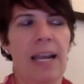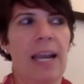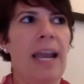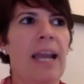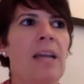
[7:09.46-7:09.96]

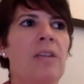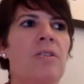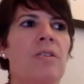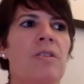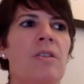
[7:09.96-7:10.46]
And
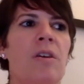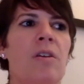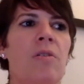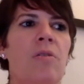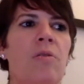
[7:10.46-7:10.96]

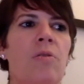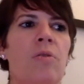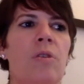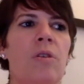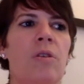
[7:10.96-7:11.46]
so
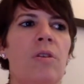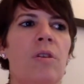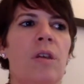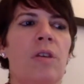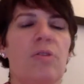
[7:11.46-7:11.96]

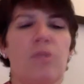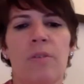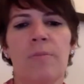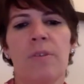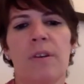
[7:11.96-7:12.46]
in
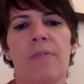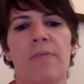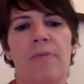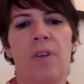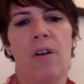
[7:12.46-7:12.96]
terms
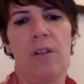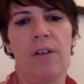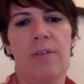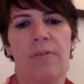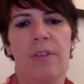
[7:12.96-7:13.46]
of all
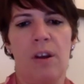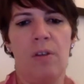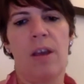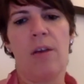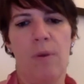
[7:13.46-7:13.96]
of the,
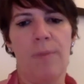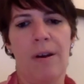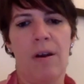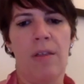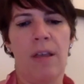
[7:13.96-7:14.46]
young women
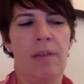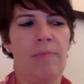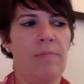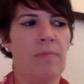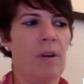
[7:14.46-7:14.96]
on
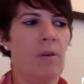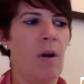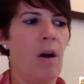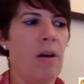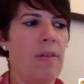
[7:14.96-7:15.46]

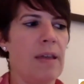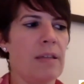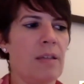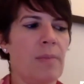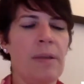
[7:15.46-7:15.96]
on
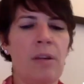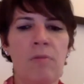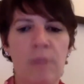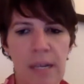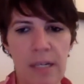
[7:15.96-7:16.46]
this, I mean, you
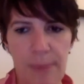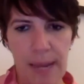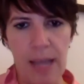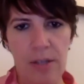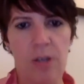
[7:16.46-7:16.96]
need to be
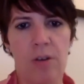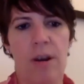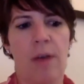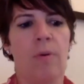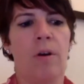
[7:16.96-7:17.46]
asking your
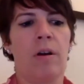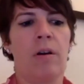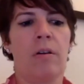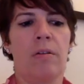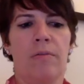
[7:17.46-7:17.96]
network
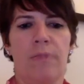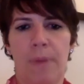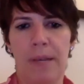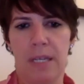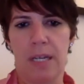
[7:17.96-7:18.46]
for
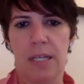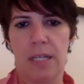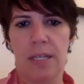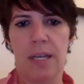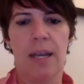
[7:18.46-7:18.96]

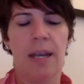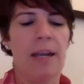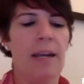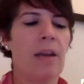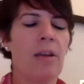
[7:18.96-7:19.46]
business.
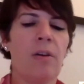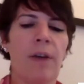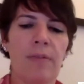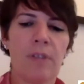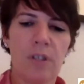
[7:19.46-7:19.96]
Now, you don't
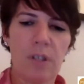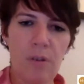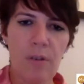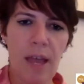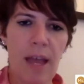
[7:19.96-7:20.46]
have to do
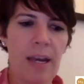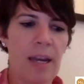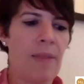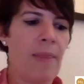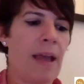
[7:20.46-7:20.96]
that
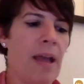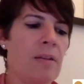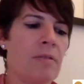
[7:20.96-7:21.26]
in that